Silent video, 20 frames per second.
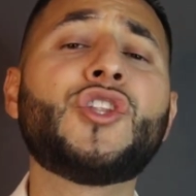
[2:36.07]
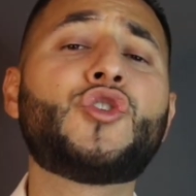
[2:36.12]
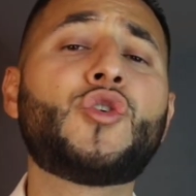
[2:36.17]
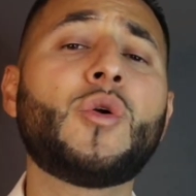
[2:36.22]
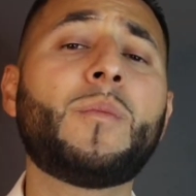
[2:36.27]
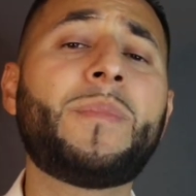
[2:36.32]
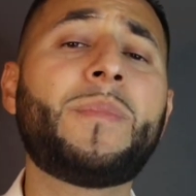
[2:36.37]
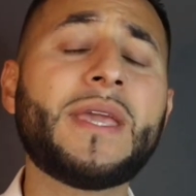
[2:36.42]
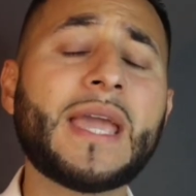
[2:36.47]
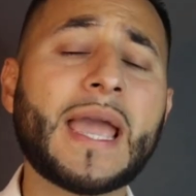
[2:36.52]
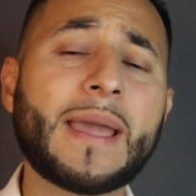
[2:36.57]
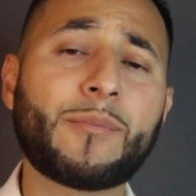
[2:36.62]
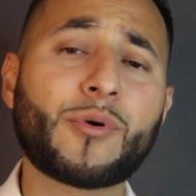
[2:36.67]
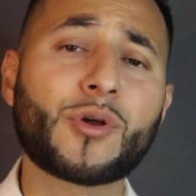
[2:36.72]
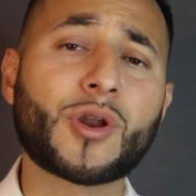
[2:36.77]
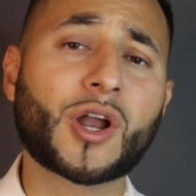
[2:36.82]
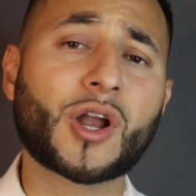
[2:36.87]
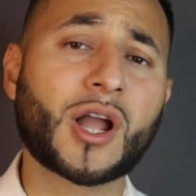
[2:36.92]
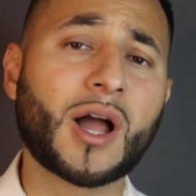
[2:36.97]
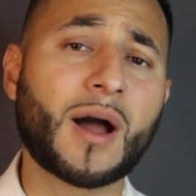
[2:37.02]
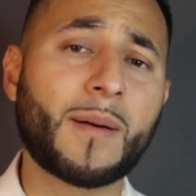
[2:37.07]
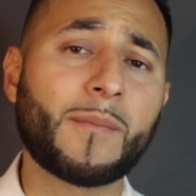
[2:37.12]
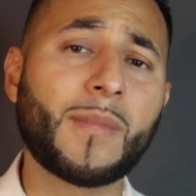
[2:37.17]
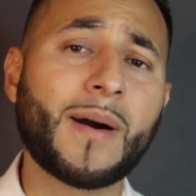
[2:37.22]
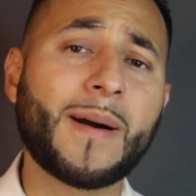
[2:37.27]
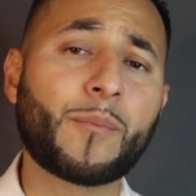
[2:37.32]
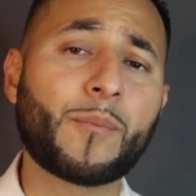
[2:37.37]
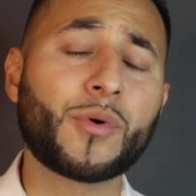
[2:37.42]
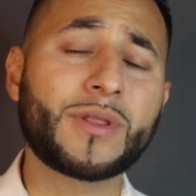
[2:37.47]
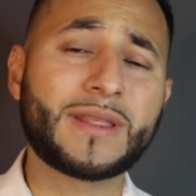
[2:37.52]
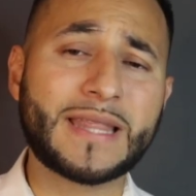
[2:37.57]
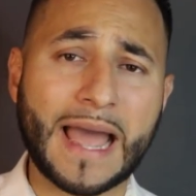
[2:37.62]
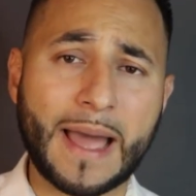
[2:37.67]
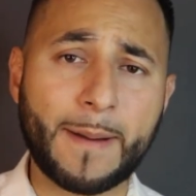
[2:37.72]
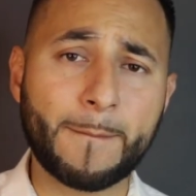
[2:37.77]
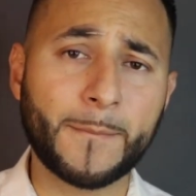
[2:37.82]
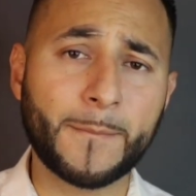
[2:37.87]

to be able to come up with that